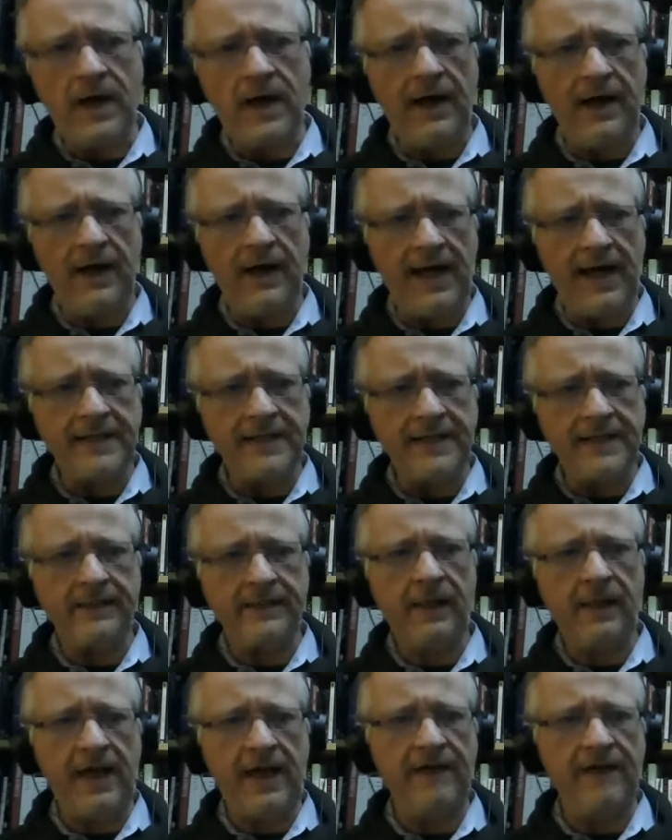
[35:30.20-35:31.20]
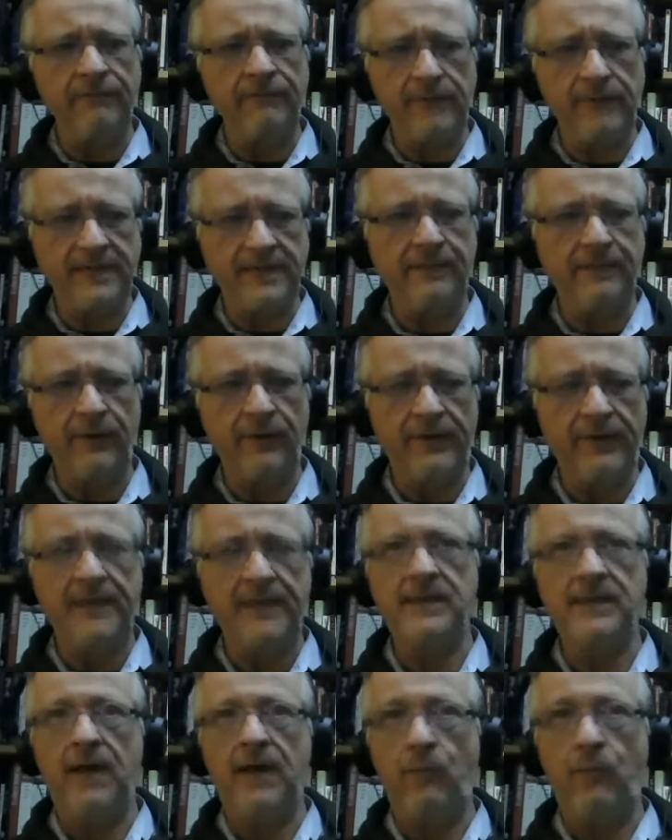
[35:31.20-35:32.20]
uh, and still have reasonable
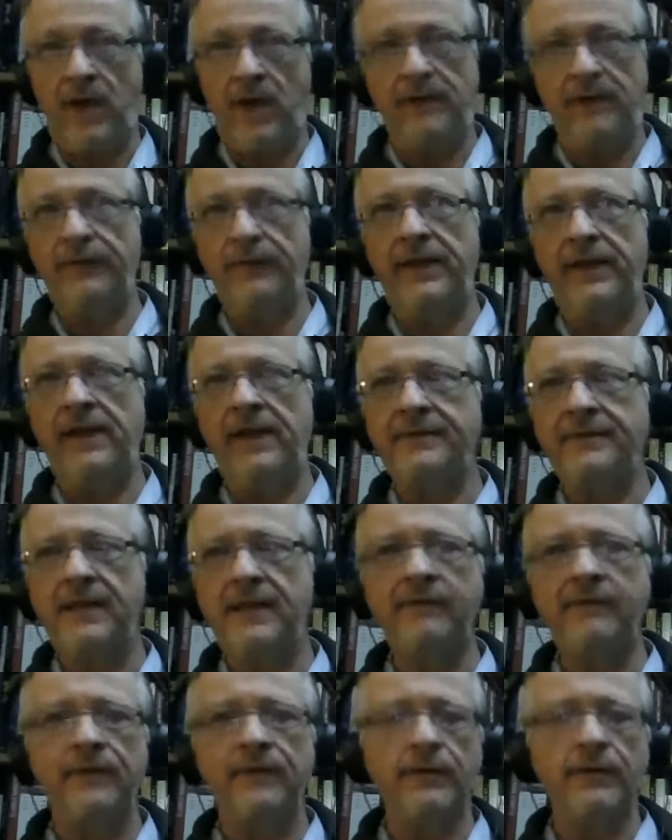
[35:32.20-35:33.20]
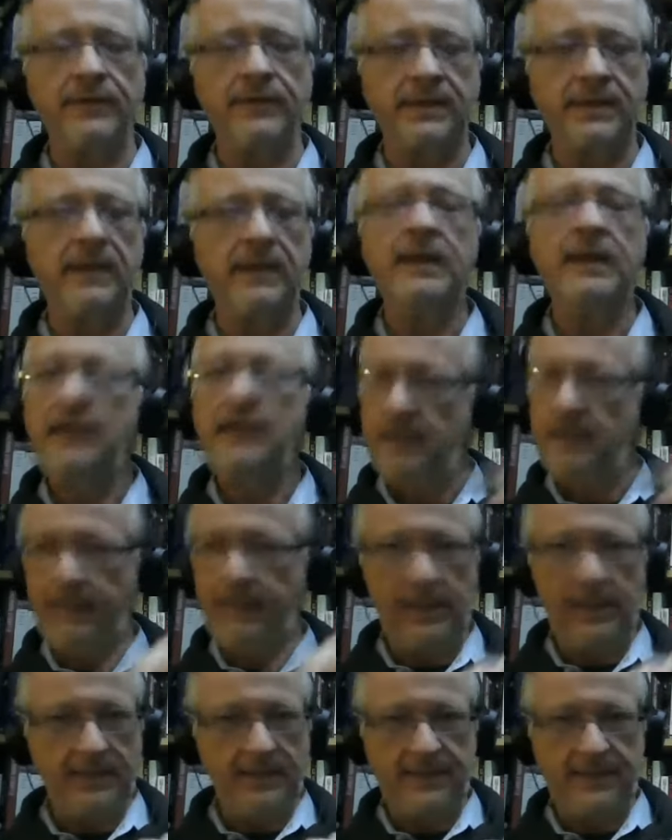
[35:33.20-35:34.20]
things like why don't they have cell phones?
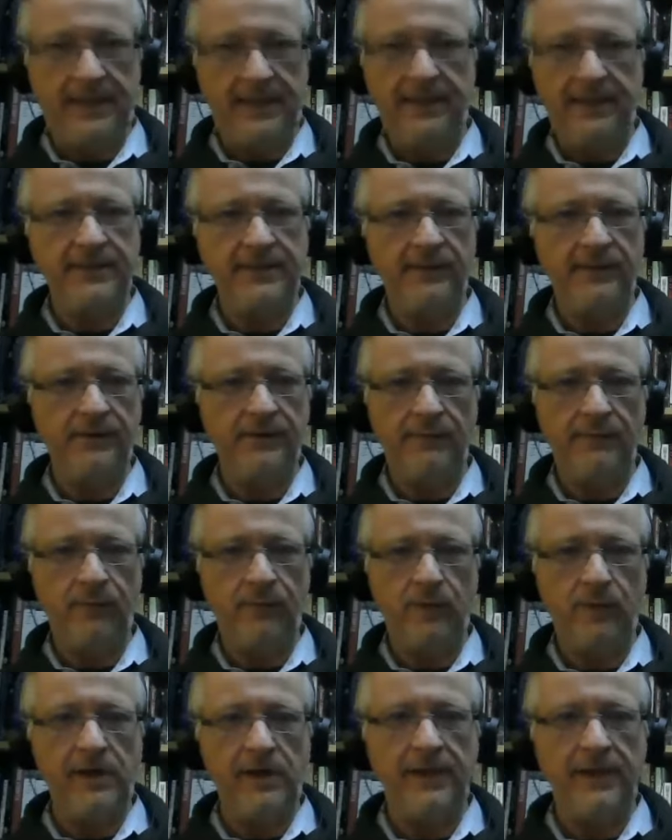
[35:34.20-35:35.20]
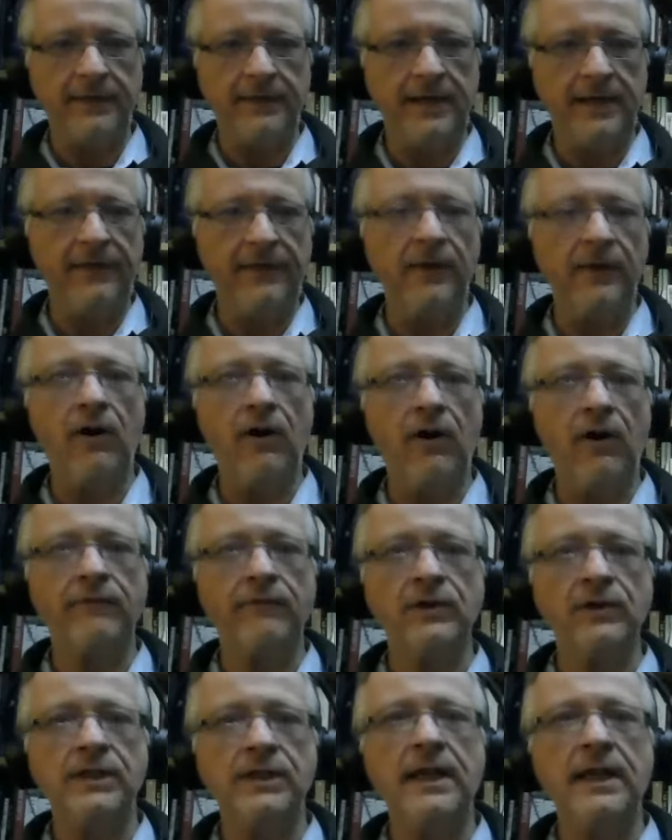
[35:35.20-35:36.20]
Because that doesn't work in the Ethan Hawke
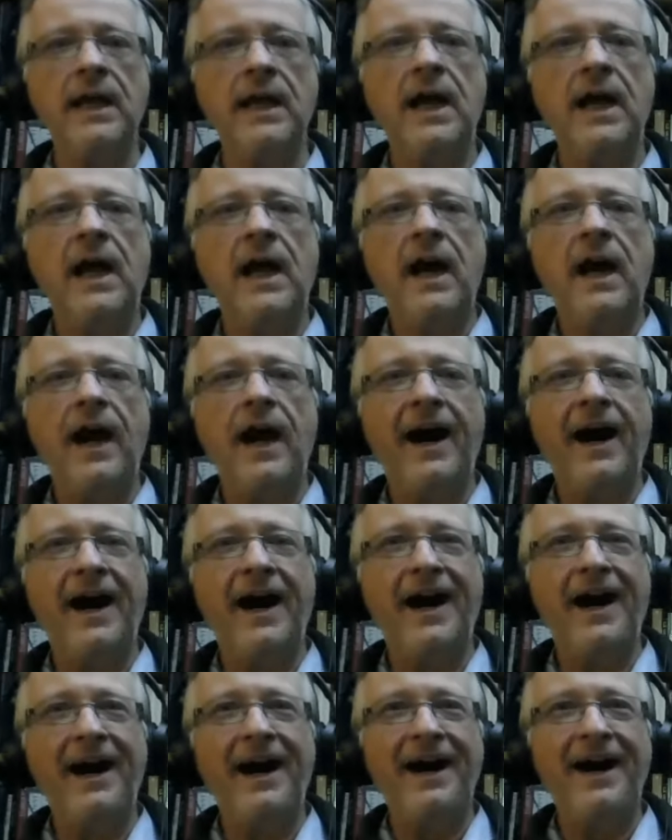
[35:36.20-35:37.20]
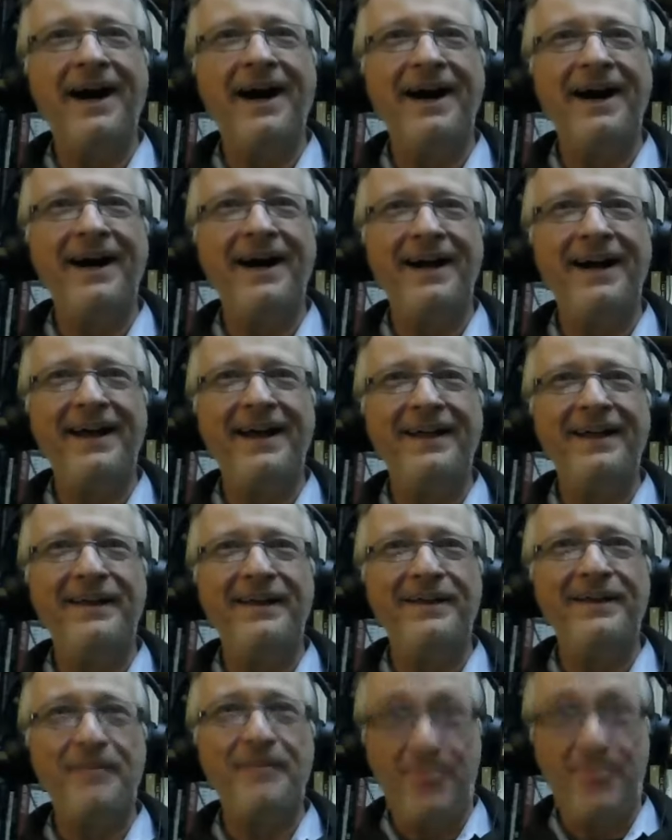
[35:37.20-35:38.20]
version. Uh,
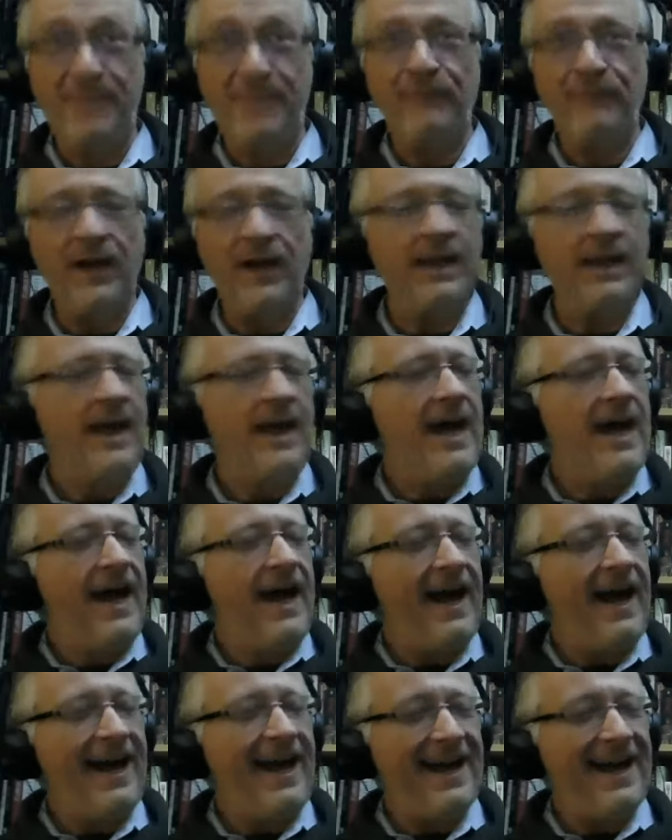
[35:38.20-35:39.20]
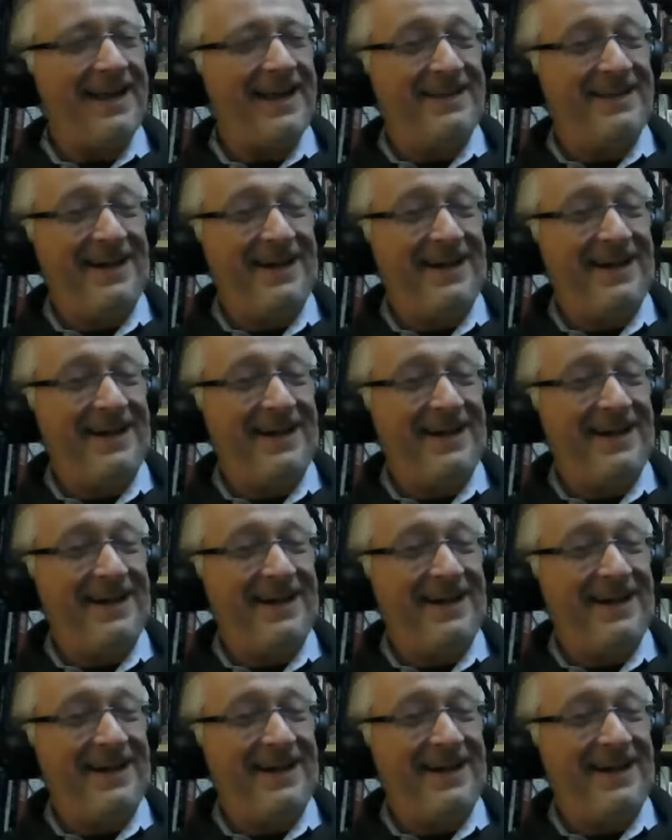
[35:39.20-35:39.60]
right? And.